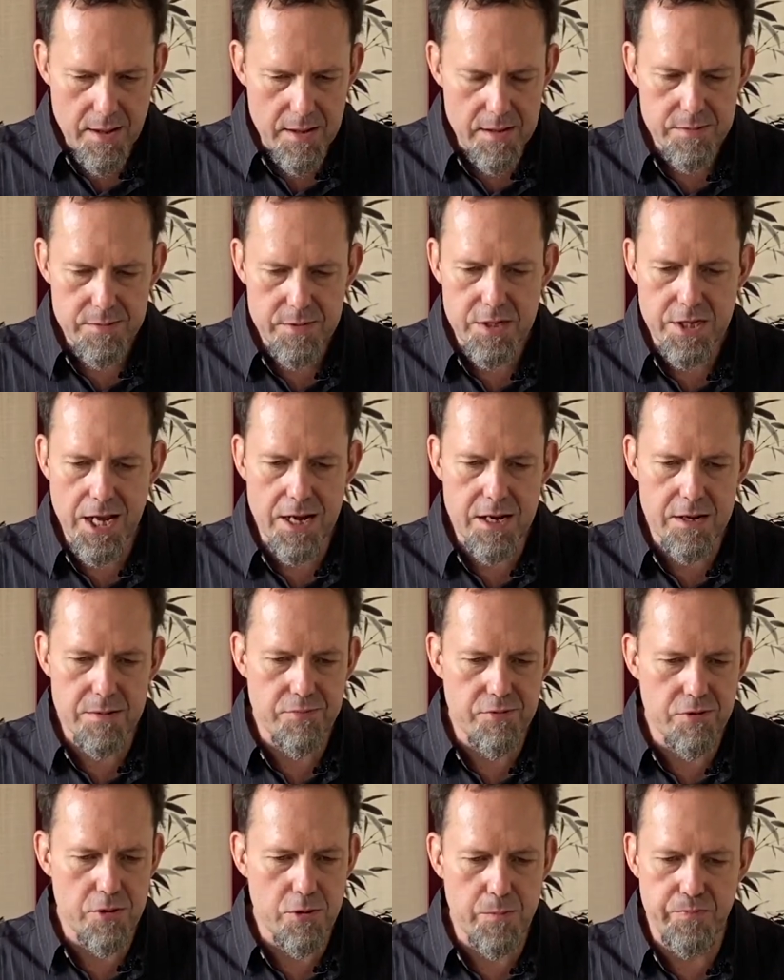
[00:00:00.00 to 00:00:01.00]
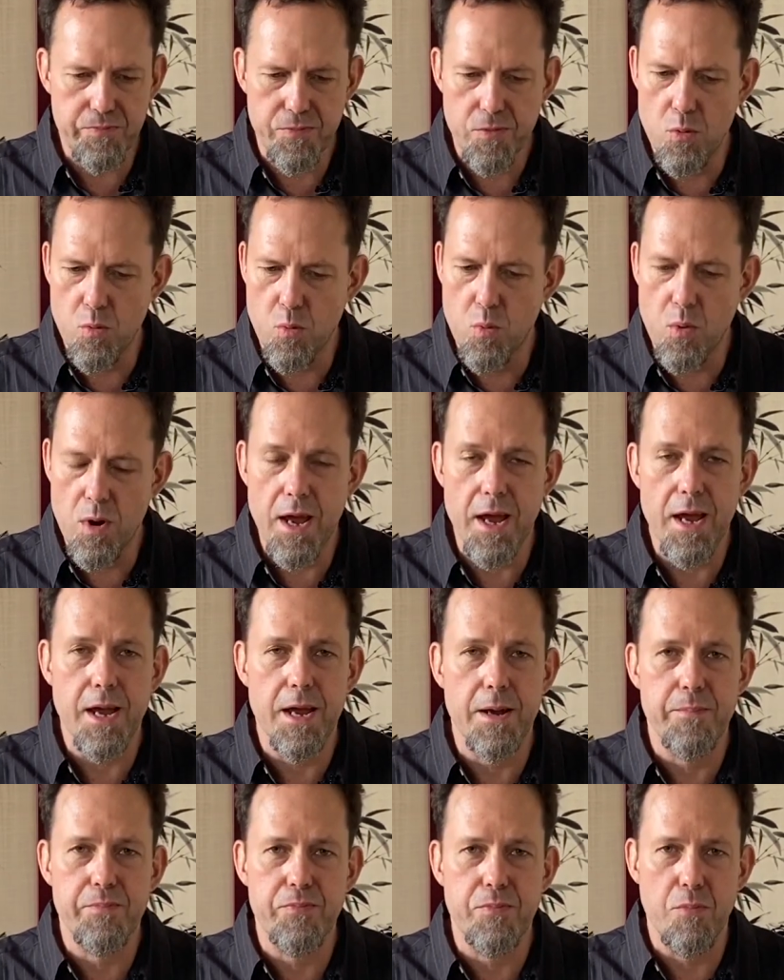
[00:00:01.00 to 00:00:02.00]
Second brew,
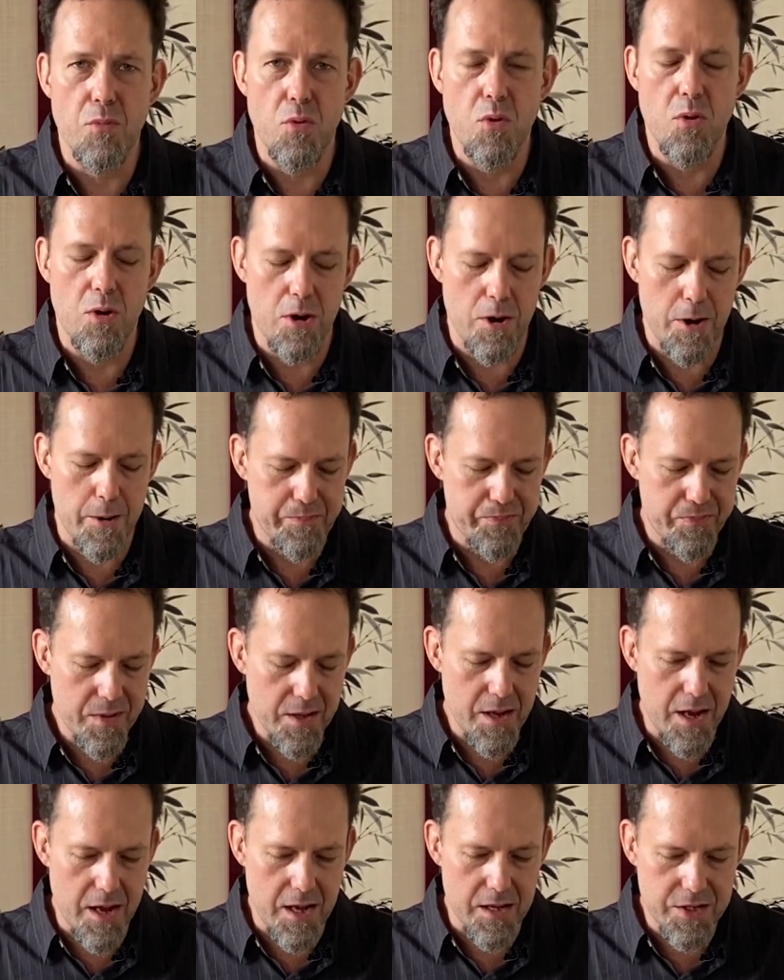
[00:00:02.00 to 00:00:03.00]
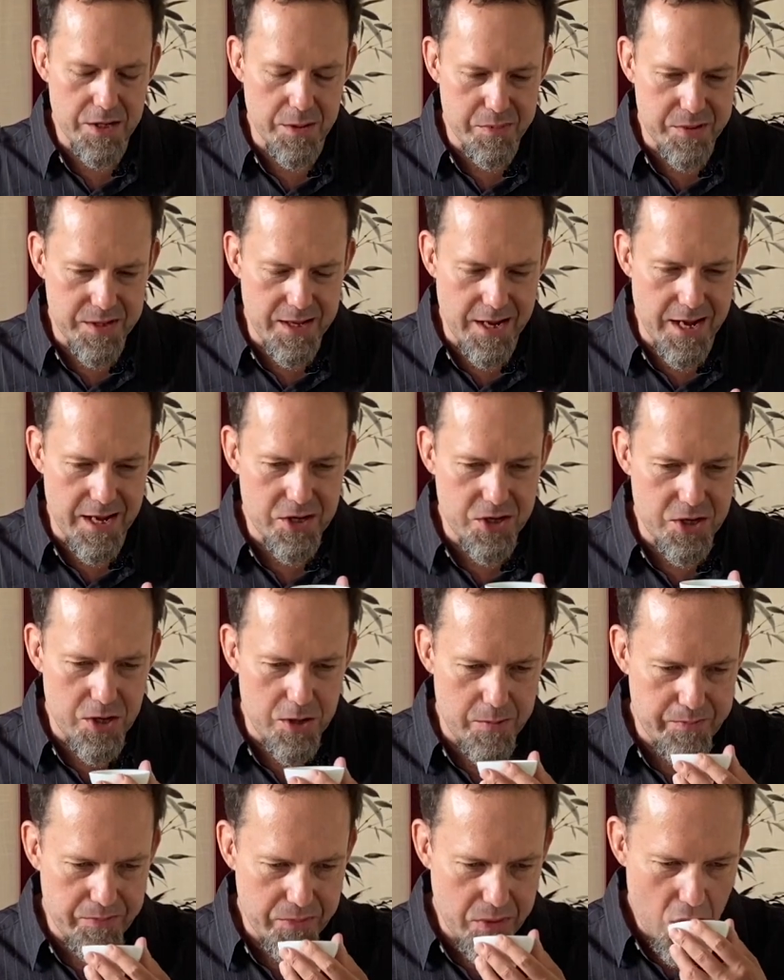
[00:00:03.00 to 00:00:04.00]
way more
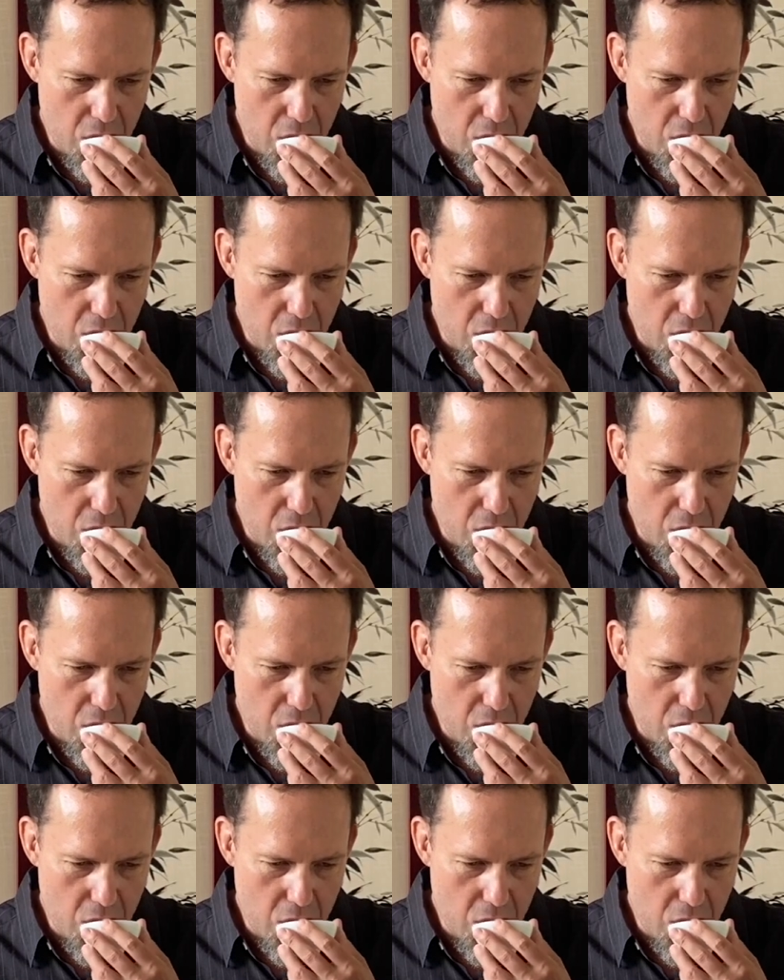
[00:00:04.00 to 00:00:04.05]
substantial.